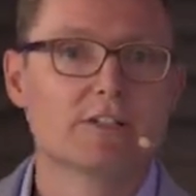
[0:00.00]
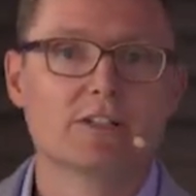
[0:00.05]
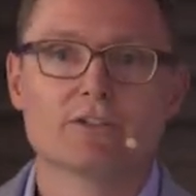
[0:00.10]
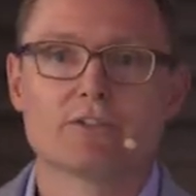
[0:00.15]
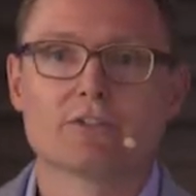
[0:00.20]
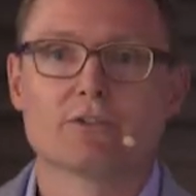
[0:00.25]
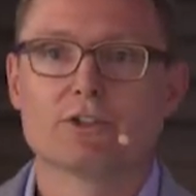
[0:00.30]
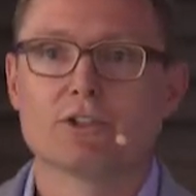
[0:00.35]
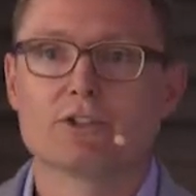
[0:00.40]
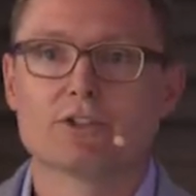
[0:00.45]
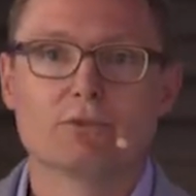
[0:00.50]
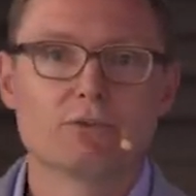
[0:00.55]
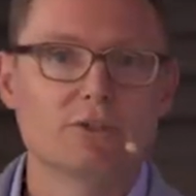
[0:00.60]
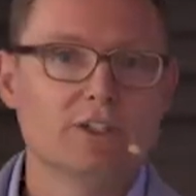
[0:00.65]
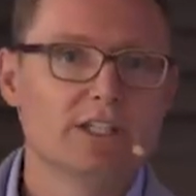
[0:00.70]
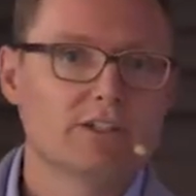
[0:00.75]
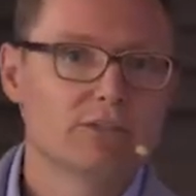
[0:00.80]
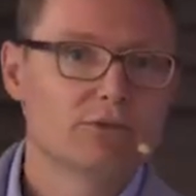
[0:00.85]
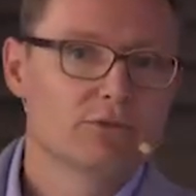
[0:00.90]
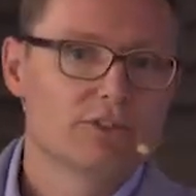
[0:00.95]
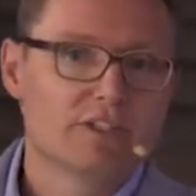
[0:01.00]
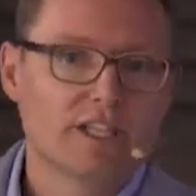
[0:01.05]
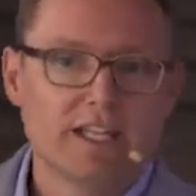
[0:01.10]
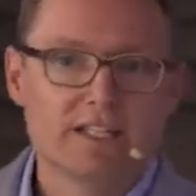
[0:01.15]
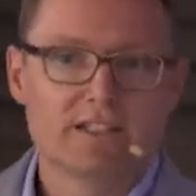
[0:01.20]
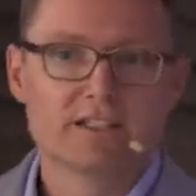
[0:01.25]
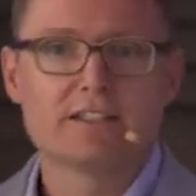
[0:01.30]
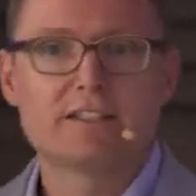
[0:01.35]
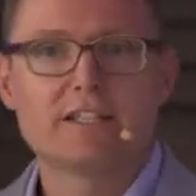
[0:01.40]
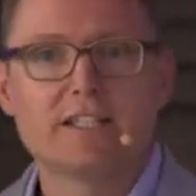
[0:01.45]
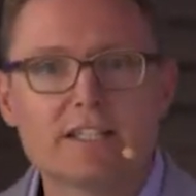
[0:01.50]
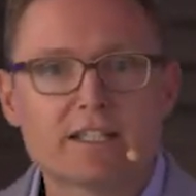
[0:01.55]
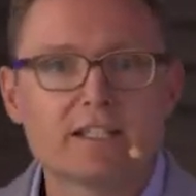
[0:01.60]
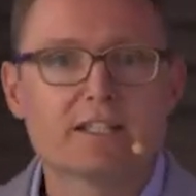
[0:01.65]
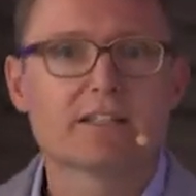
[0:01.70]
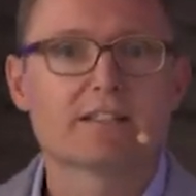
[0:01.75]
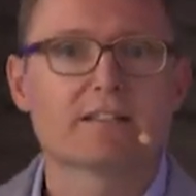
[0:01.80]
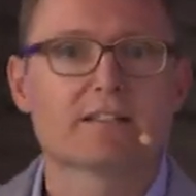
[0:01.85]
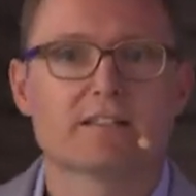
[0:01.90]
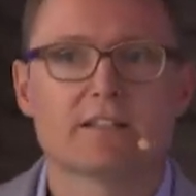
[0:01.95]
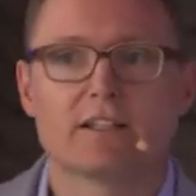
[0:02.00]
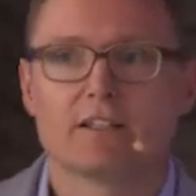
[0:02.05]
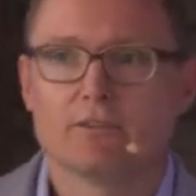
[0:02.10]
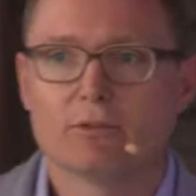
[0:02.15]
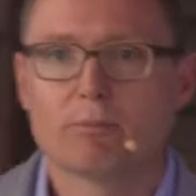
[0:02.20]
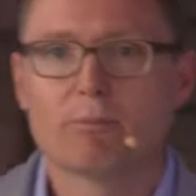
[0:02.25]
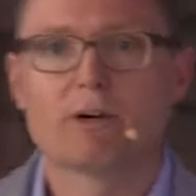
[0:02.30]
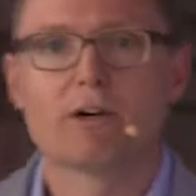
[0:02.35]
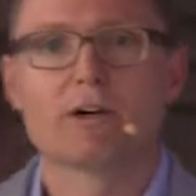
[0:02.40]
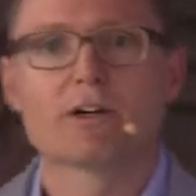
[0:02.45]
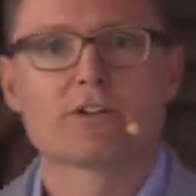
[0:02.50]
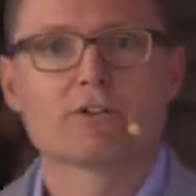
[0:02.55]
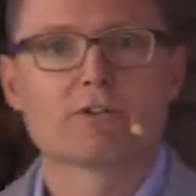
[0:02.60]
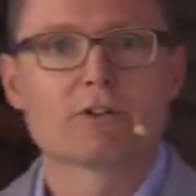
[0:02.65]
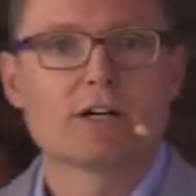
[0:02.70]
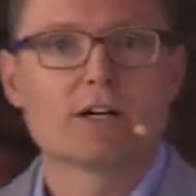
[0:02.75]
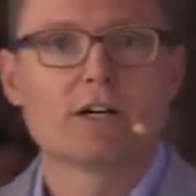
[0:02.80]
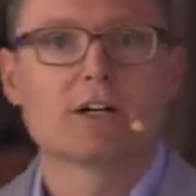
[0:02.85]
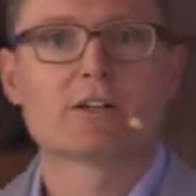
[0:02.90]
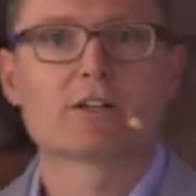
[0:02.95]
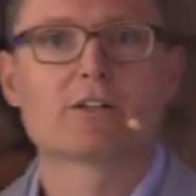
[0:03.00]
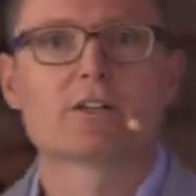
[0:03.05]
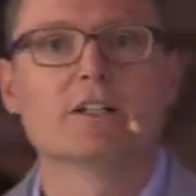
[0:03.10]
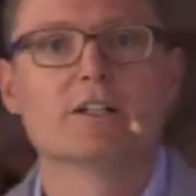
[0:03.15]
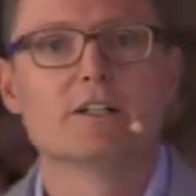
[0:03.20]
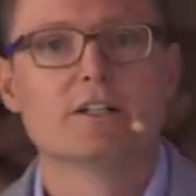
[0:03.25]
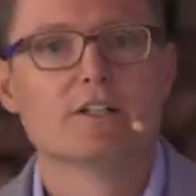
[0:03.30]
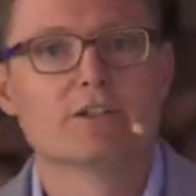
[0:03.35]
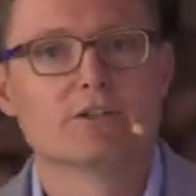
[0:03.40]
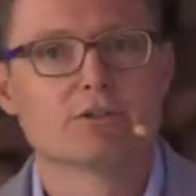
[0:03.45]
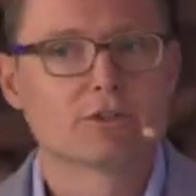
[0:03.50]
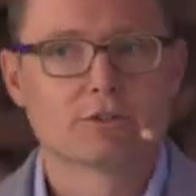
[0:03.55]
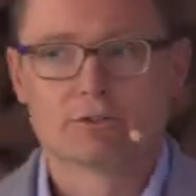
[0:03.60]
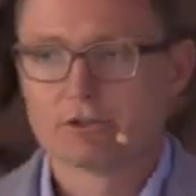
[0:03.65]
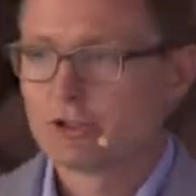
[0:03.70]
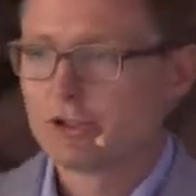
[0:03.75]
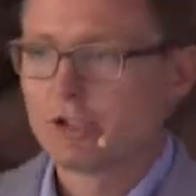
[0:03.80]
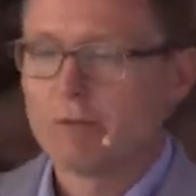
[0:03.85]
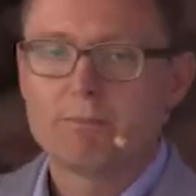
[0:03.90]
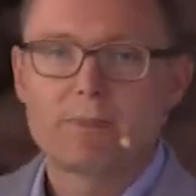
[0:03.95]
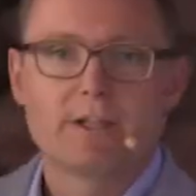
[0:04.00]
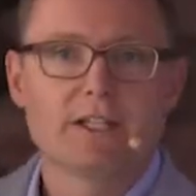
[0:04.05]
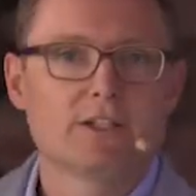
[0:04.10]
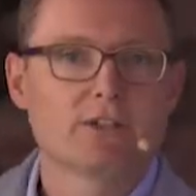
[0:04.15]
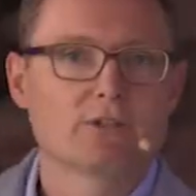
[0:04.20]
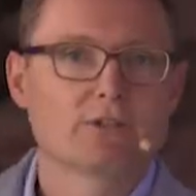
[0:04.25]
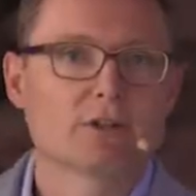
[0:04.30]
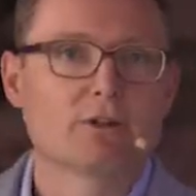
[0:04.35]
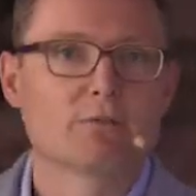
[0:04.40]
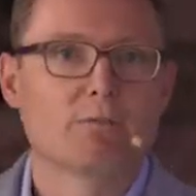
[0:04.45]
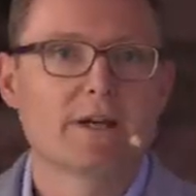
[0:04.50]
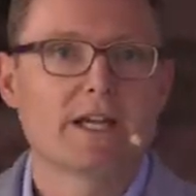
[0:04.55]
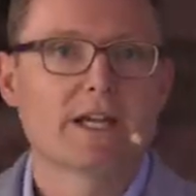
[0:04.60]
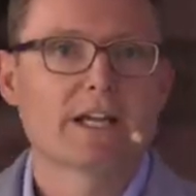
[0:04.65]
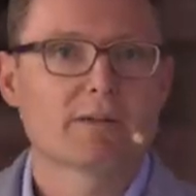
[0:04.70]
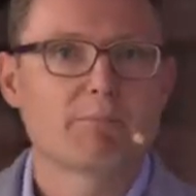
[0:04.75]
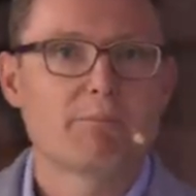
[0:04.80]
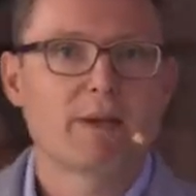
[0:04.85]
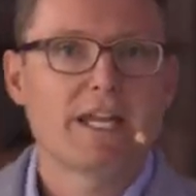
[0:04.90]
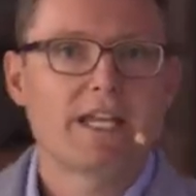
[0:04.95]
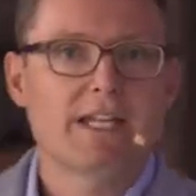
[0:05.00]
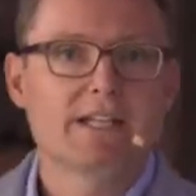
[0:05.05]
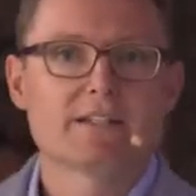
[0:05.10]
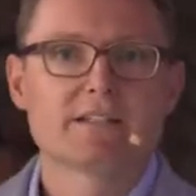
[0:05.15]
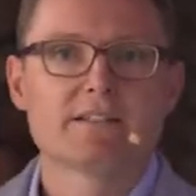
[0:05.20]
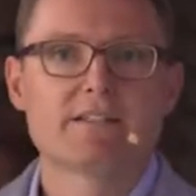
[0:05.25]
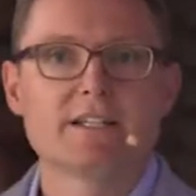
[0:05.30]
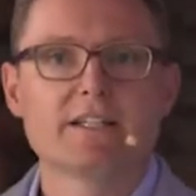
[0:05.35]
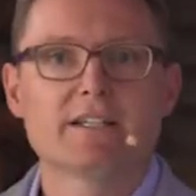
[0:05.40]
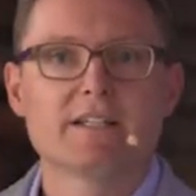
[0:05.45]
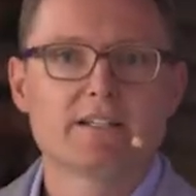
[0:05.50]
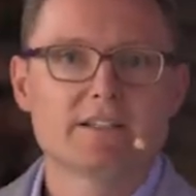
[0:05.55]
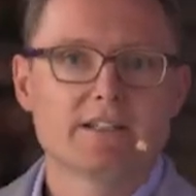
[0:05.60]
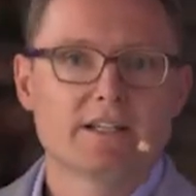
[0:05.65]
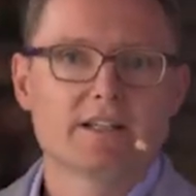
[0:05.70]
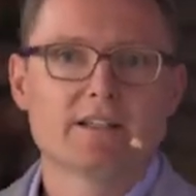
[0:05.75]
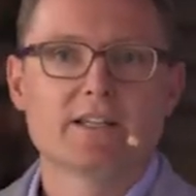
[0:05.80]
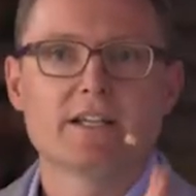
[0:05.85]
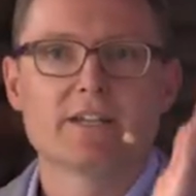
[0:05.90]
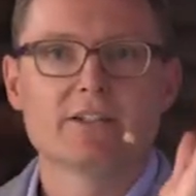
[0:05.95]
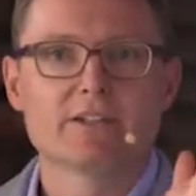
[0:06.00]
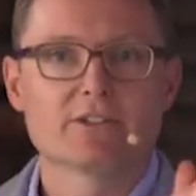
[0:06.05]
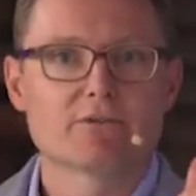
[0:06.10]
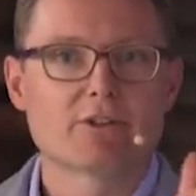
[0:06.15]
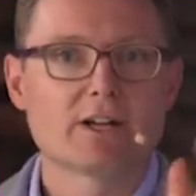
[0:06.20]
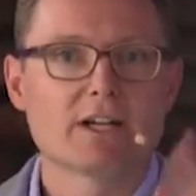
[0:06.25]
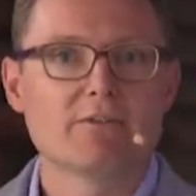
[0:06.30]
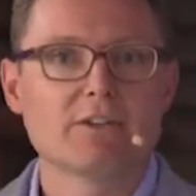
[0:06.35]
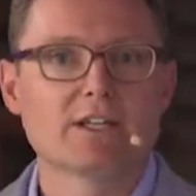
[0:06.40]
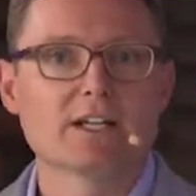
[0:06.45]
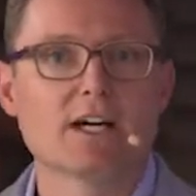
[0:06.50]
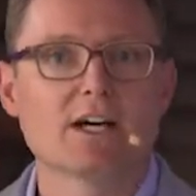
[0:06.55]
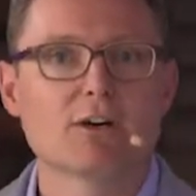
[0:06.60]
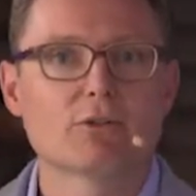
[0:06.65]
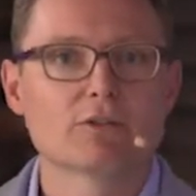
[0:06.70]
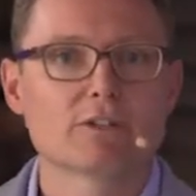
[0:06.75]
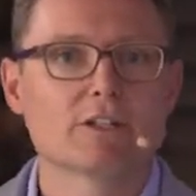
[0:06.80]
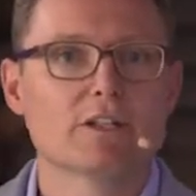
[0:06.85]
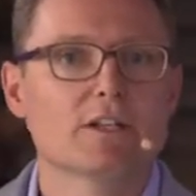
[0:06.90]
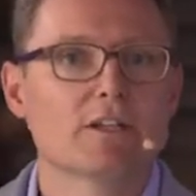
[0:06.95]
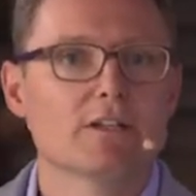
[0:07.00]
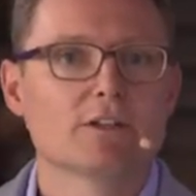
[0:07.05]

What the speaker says: So you don't need to take a ticket, then you park your car, you go shopping, you go back, paying the ticket, and then driving out.